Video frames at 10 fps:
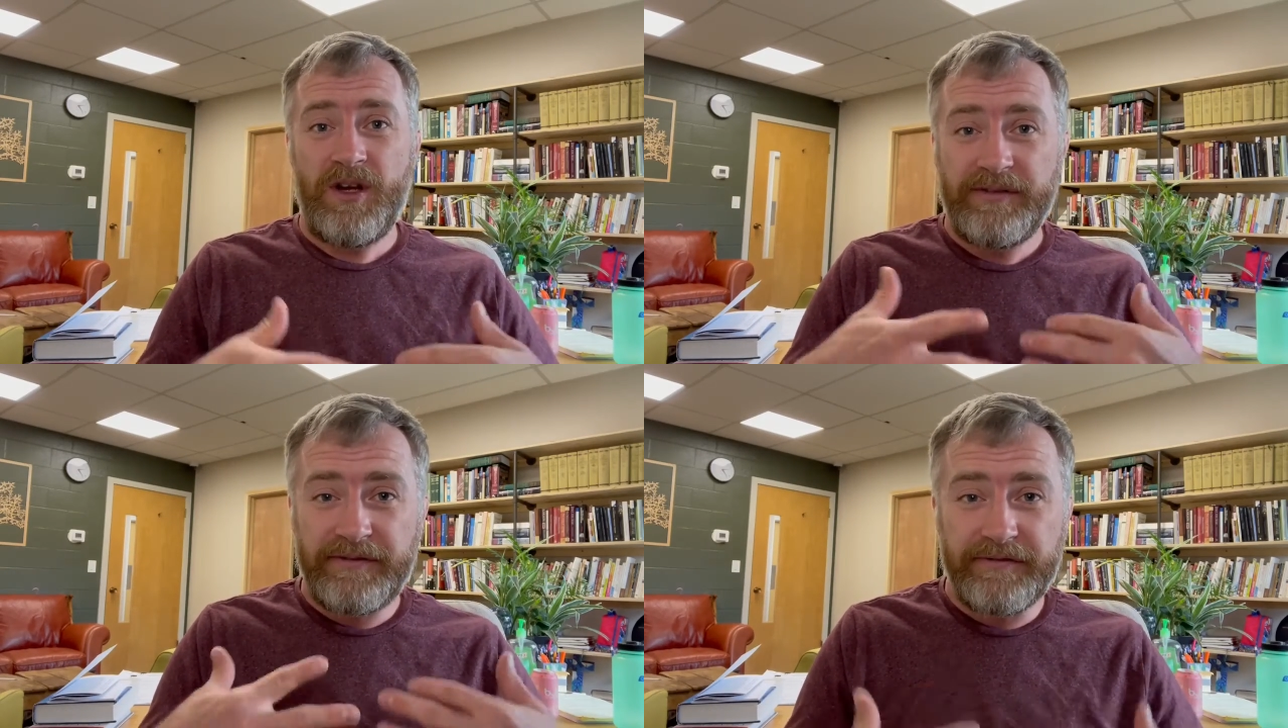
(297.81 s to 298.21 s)

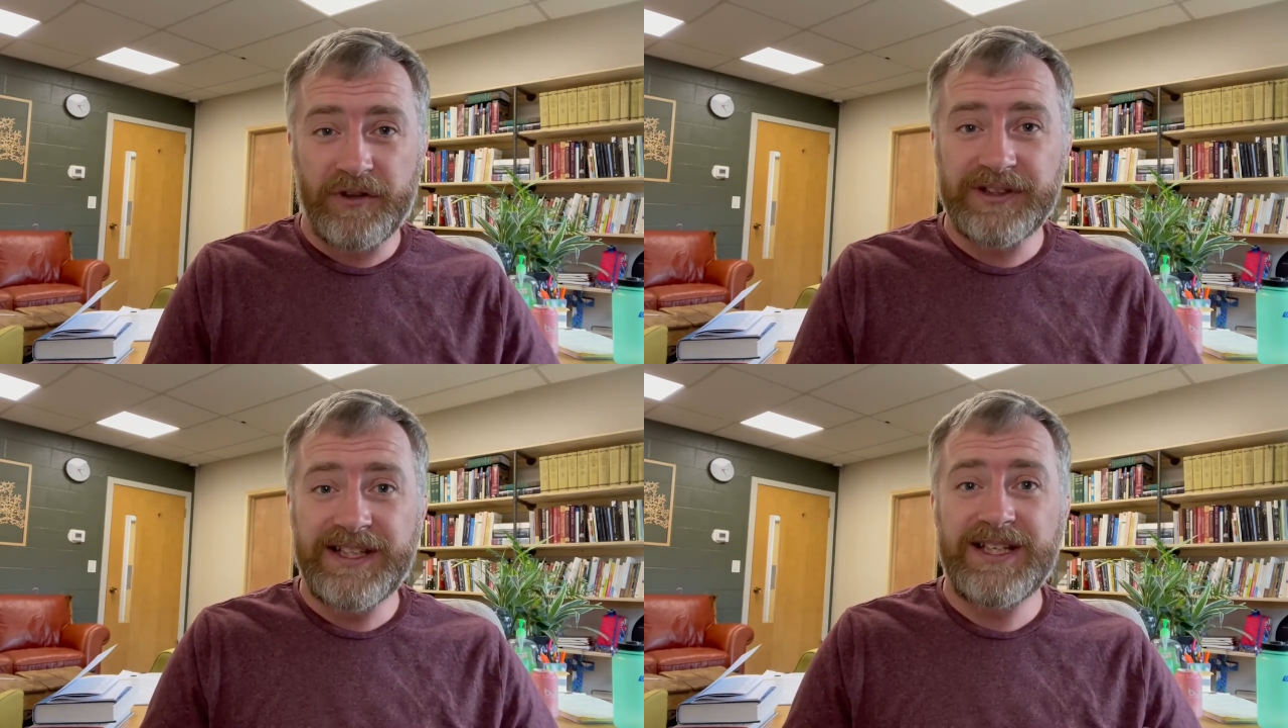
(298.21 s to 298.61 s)

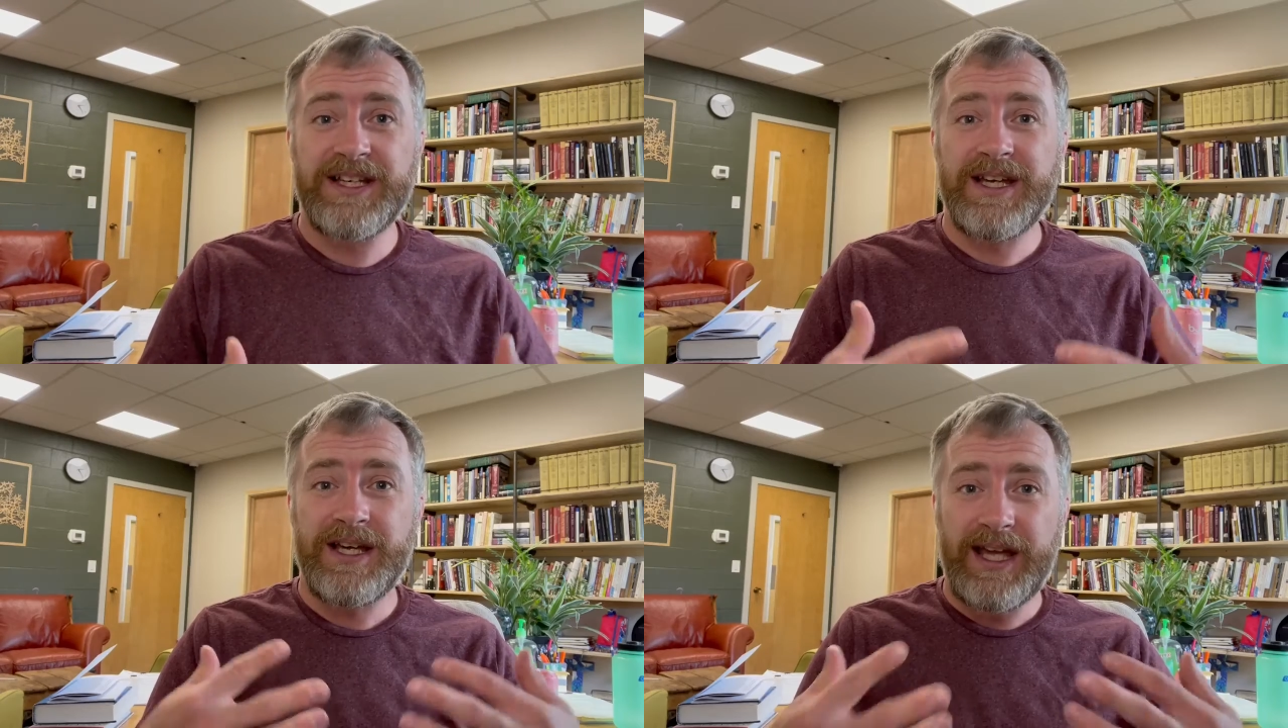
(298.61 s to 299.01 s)

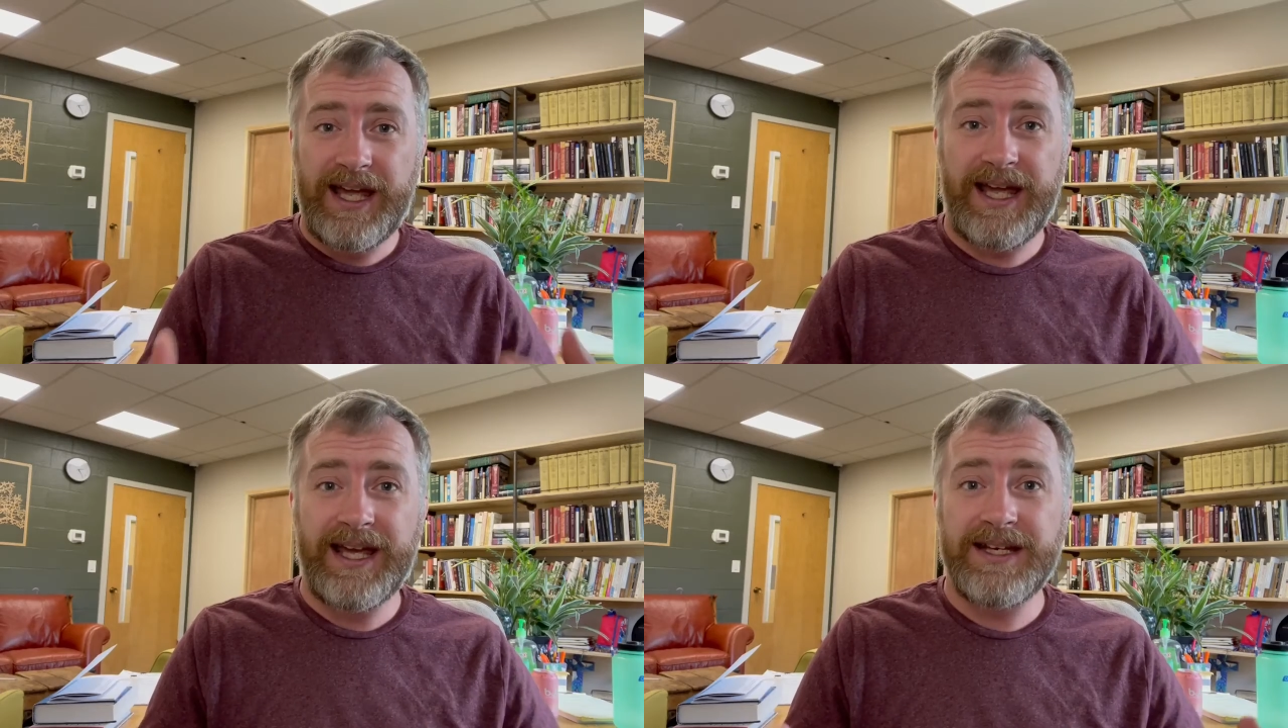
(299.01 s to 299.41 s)
fully
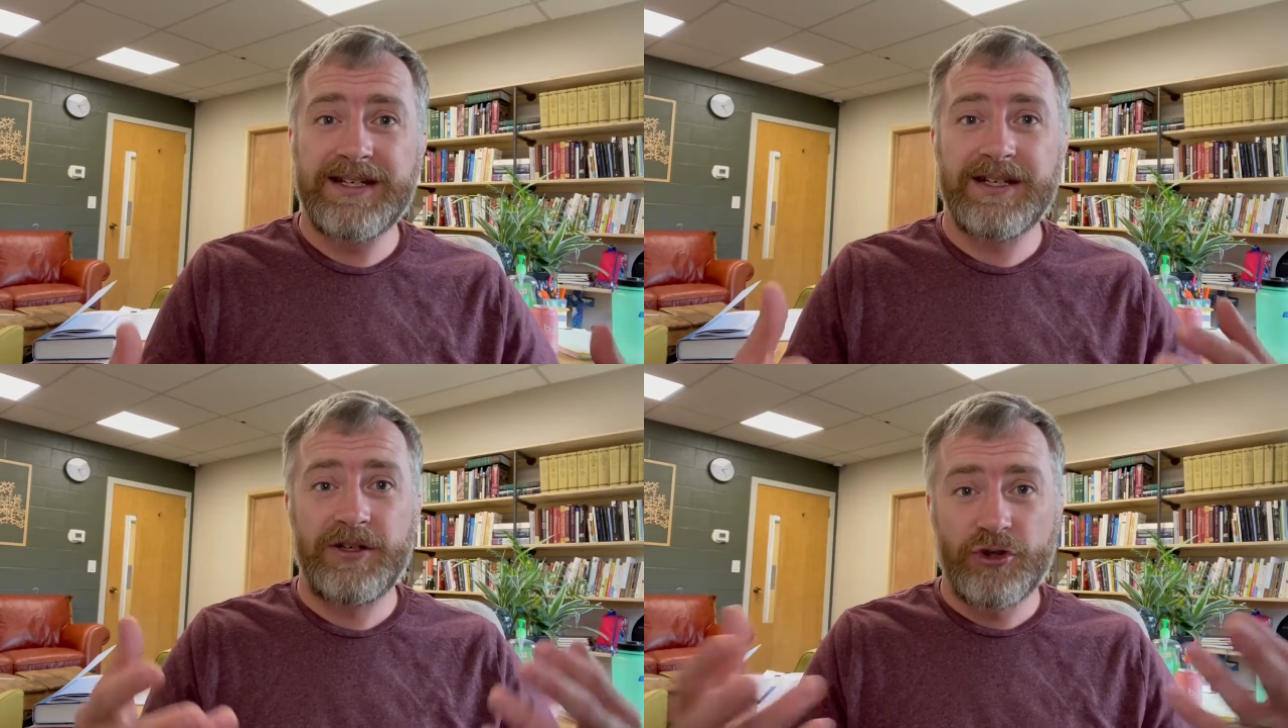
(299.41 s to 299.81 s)

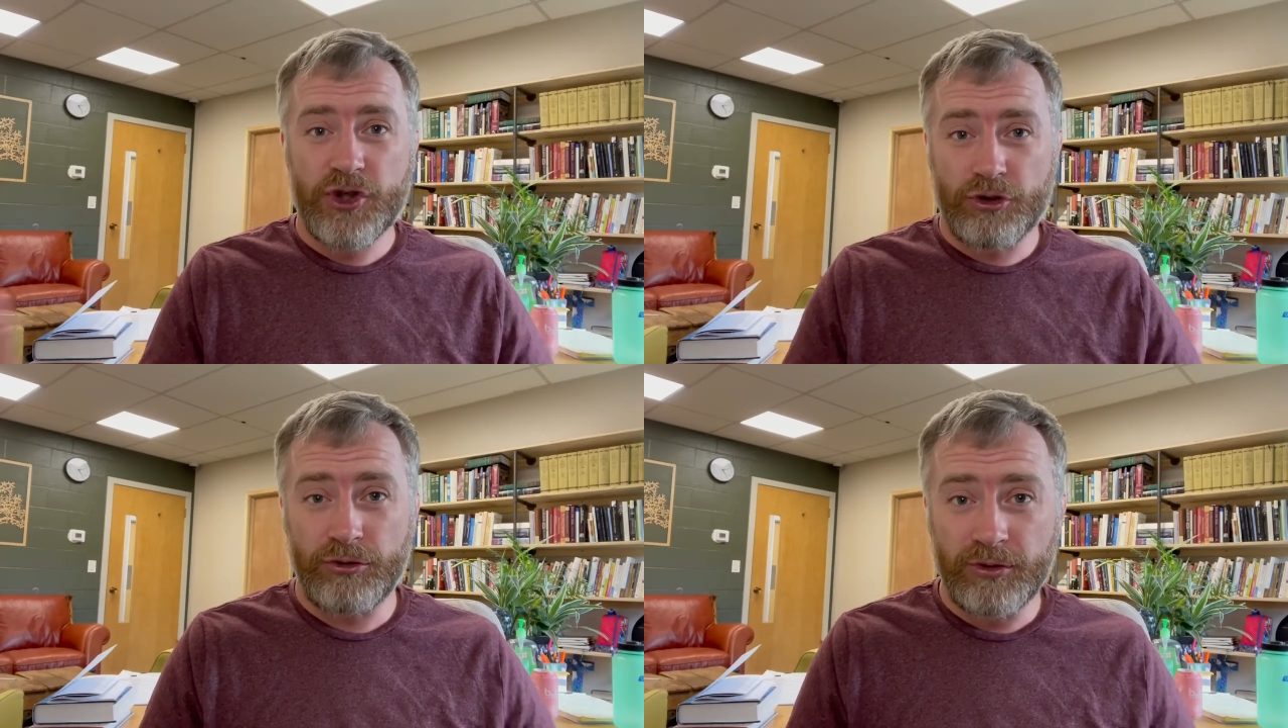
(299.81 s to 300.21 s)
and
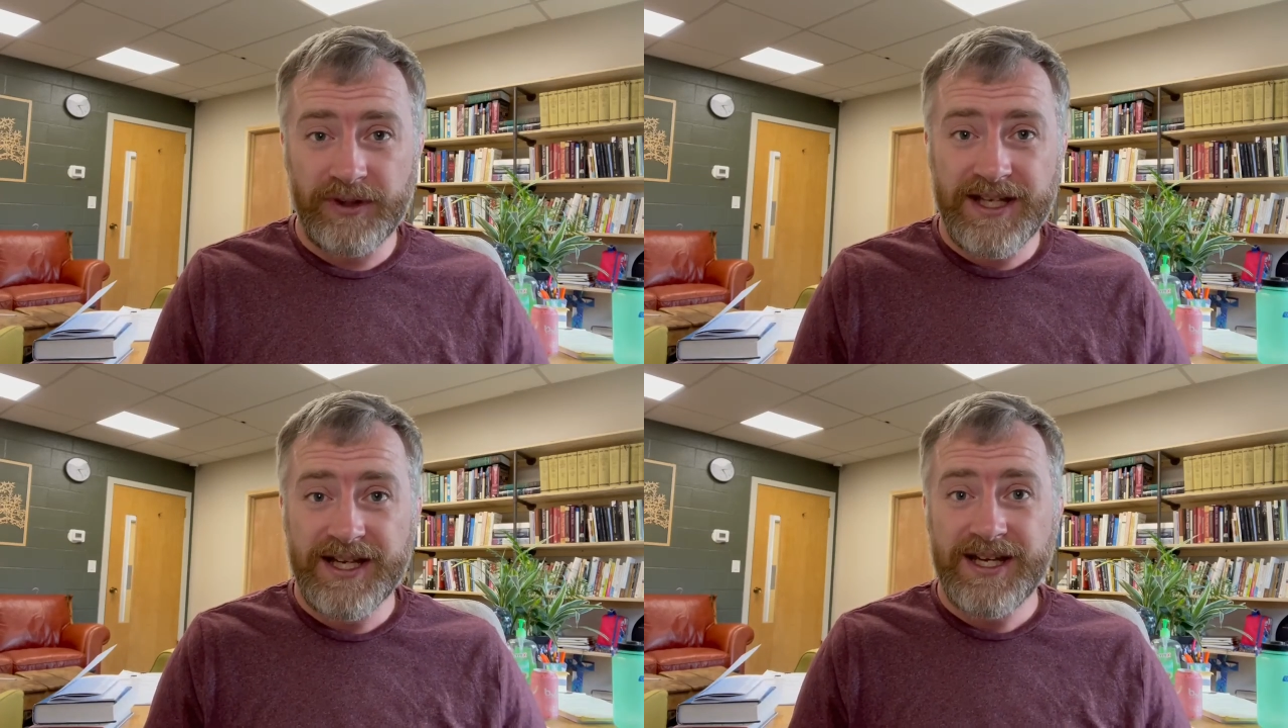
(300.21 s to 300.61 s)

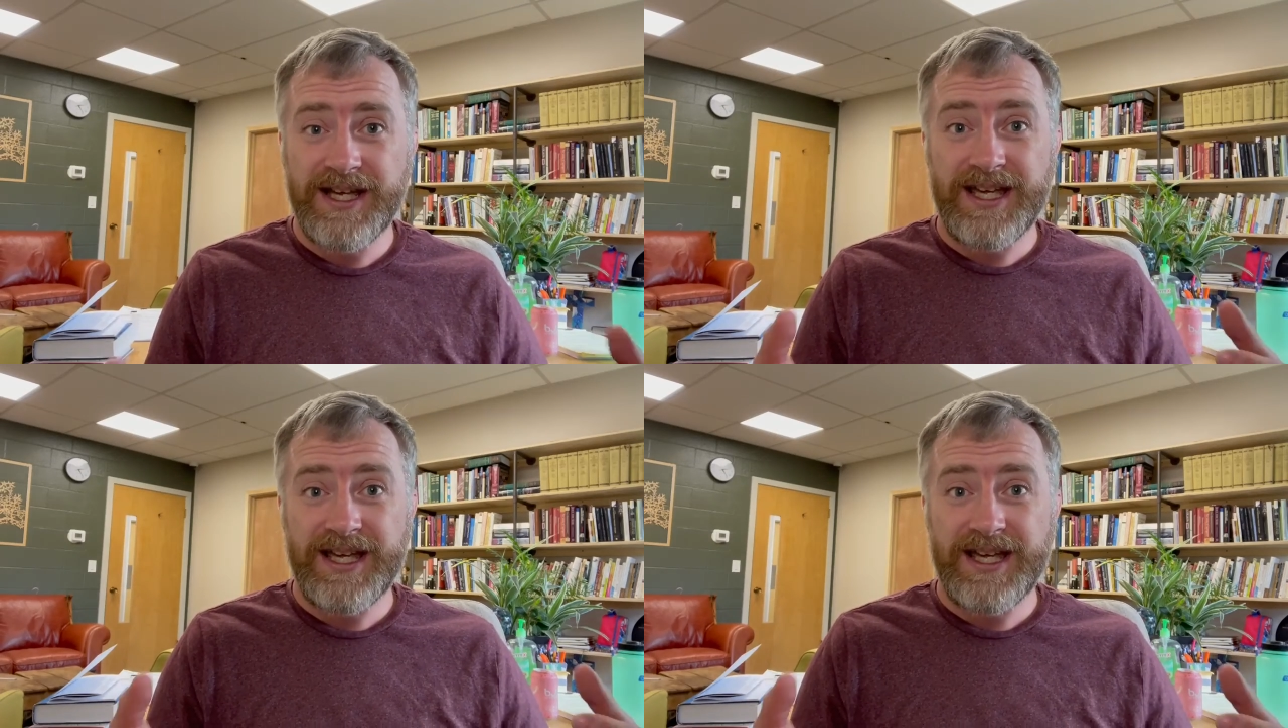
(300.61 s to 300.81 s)
truly